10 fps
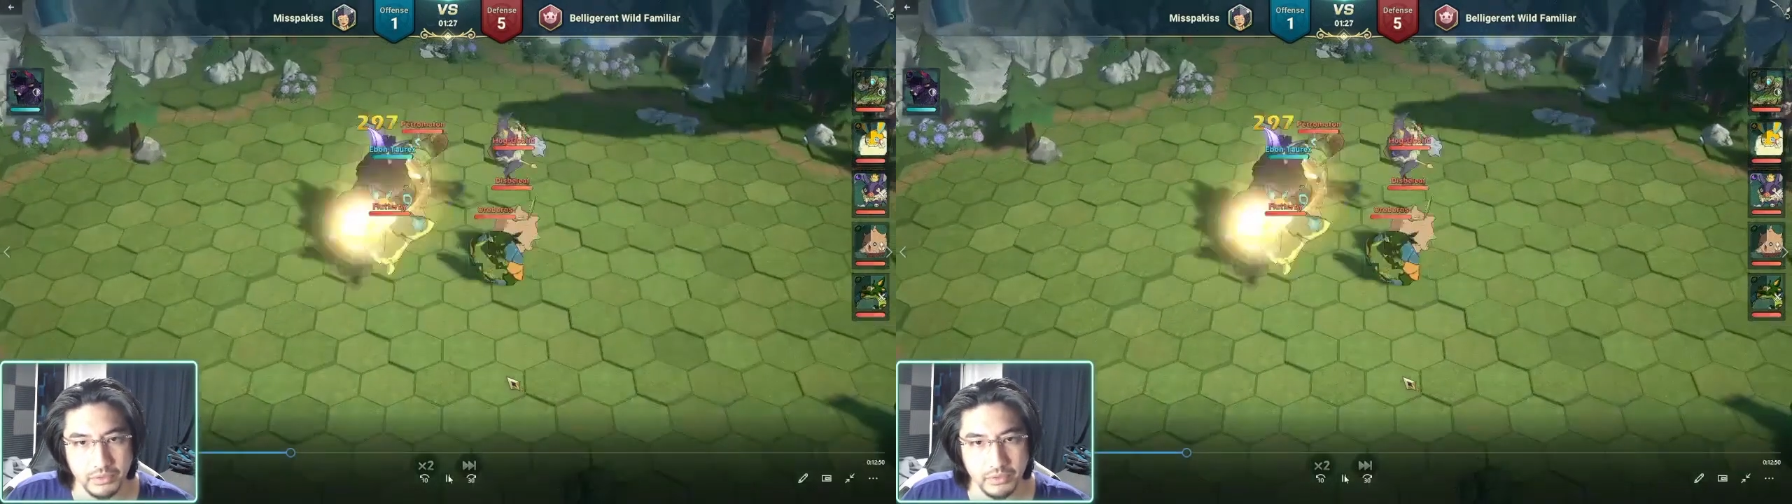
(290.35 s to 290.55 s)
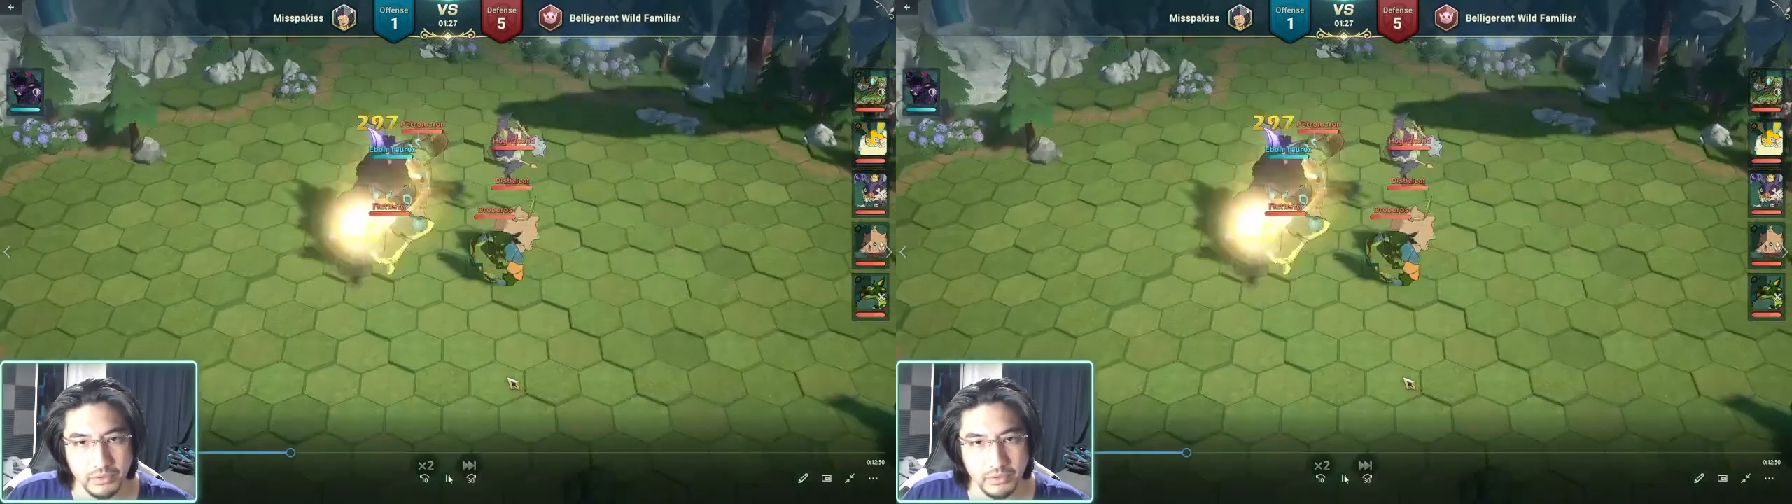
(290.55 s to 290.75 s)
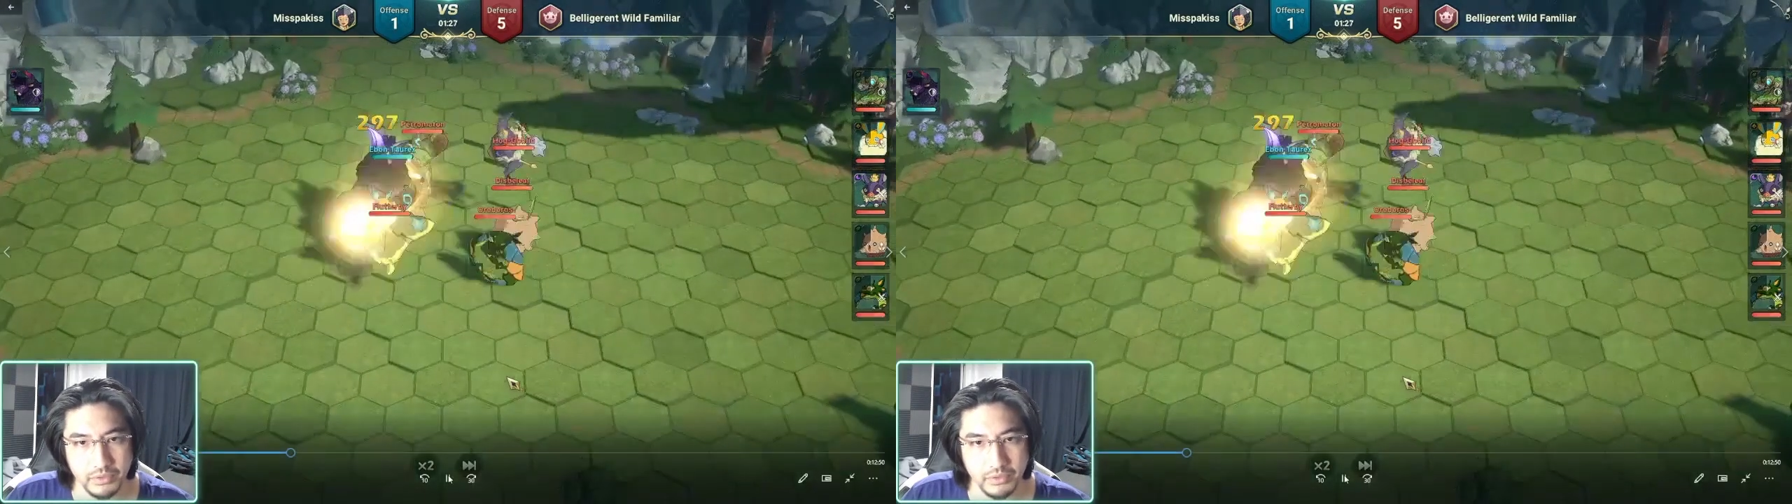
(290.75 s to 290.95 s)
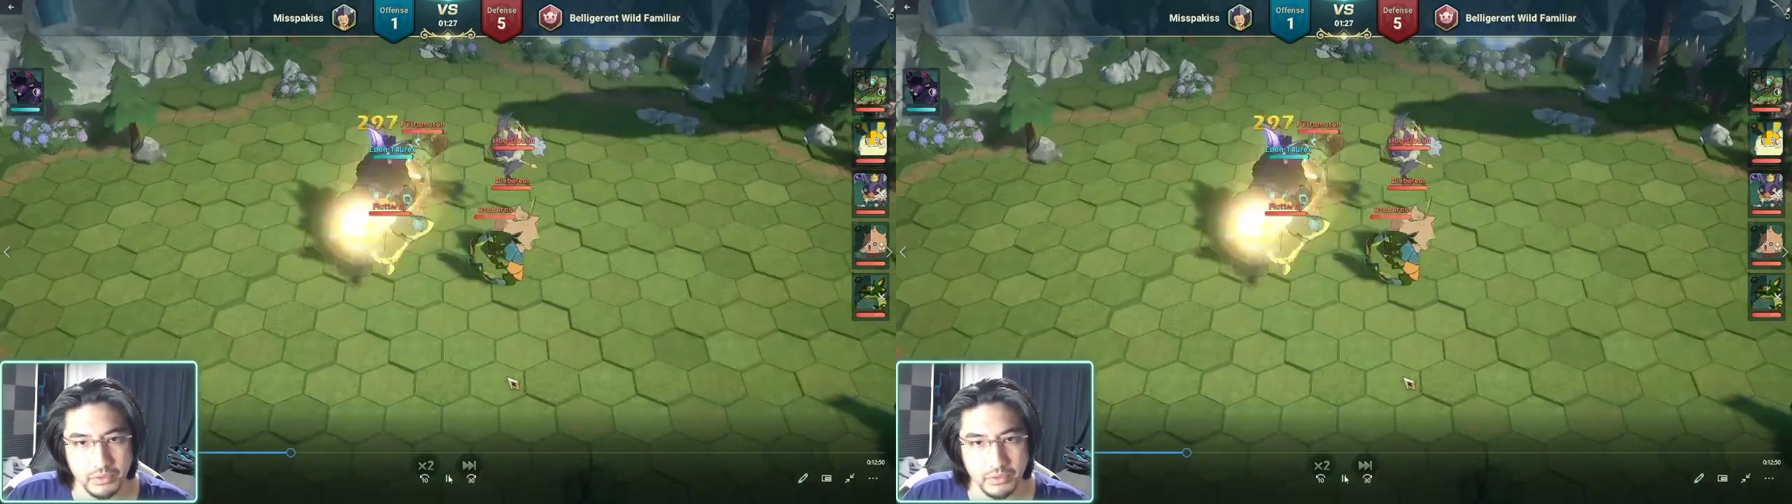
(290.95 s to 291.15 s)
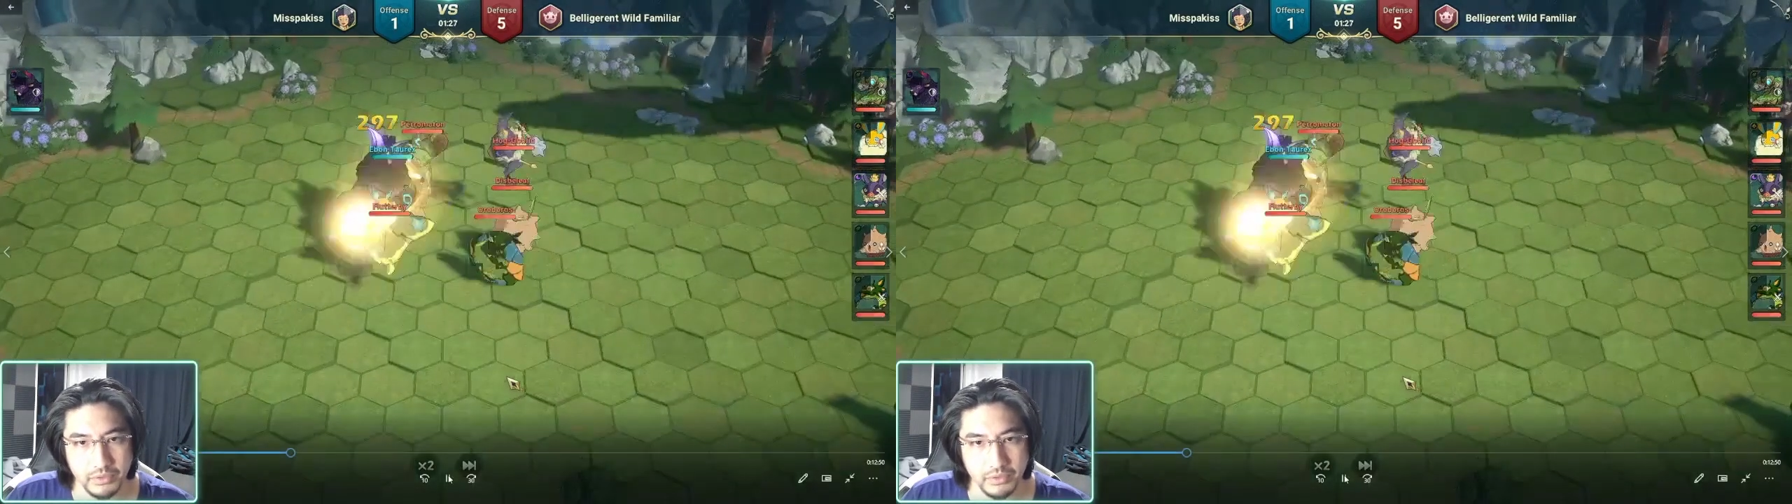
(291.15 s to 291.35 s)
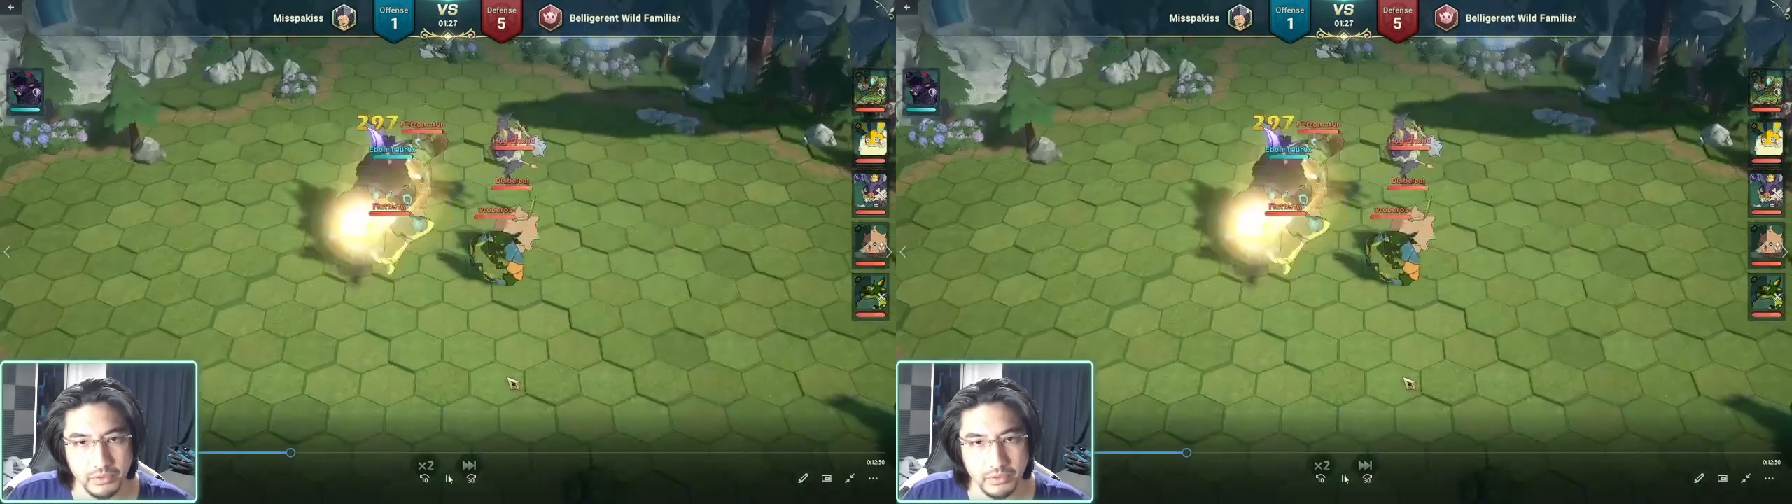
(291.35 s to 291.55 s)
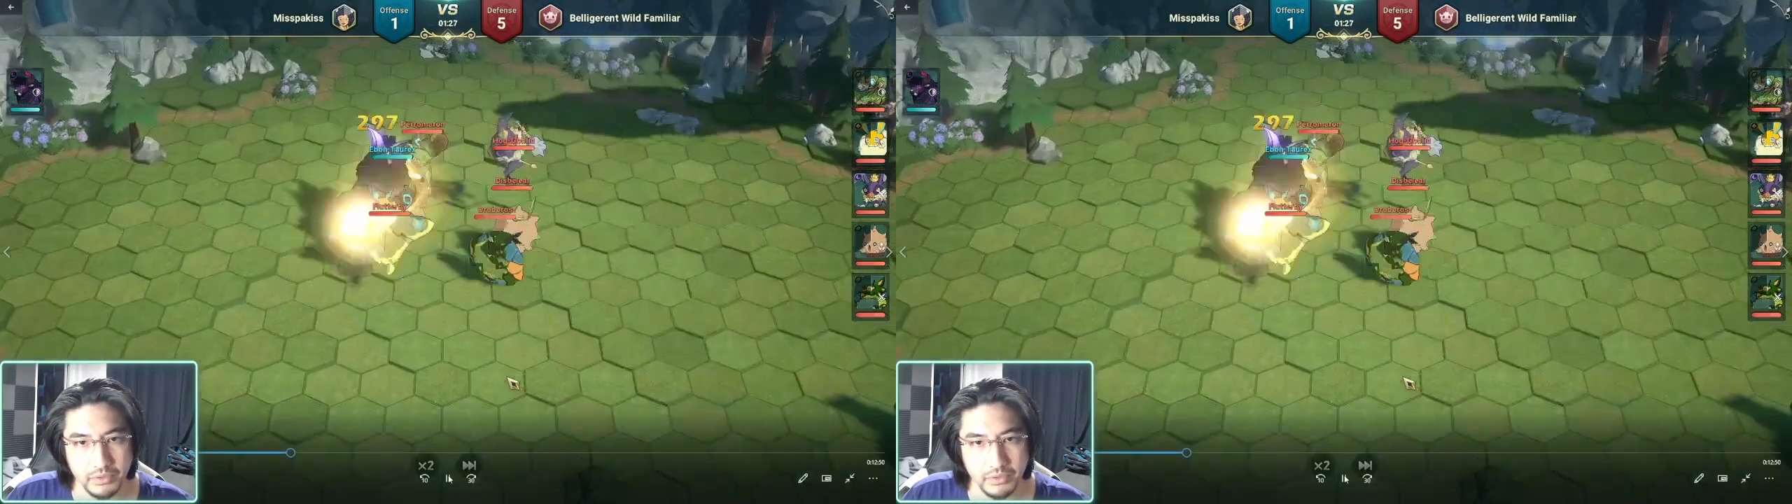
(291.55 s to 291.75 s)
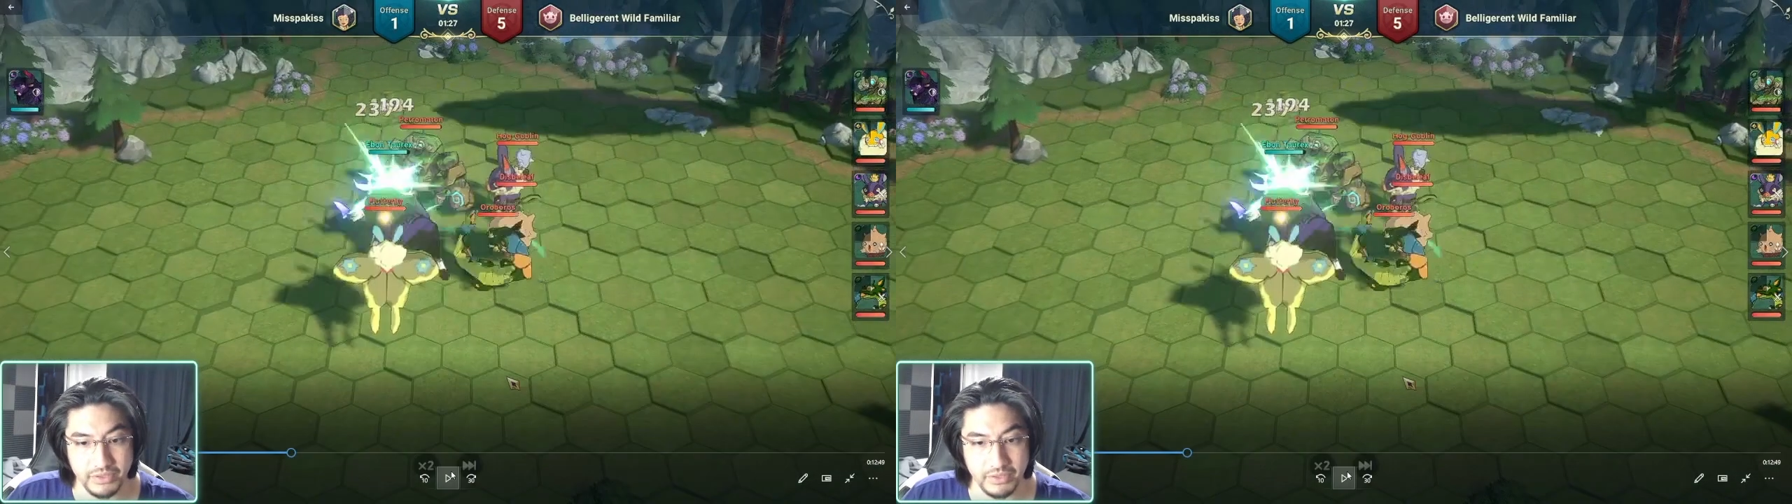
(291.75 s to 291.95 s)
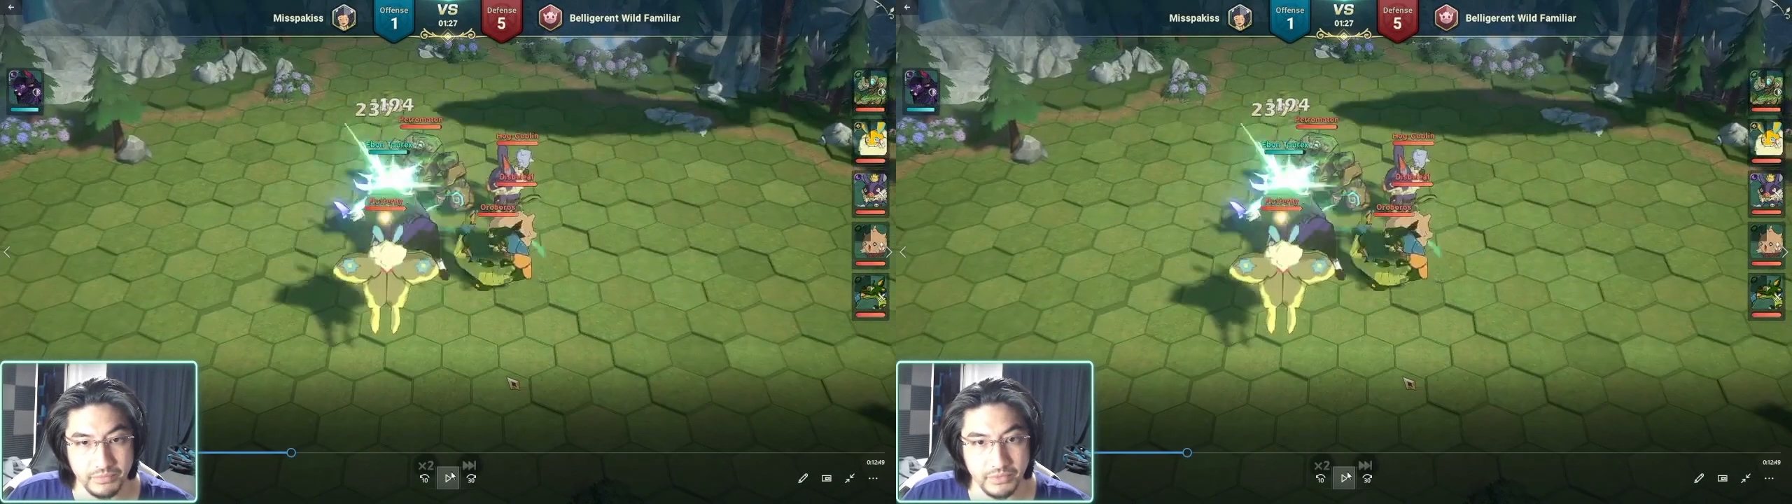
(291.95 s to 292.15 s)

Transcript: 297.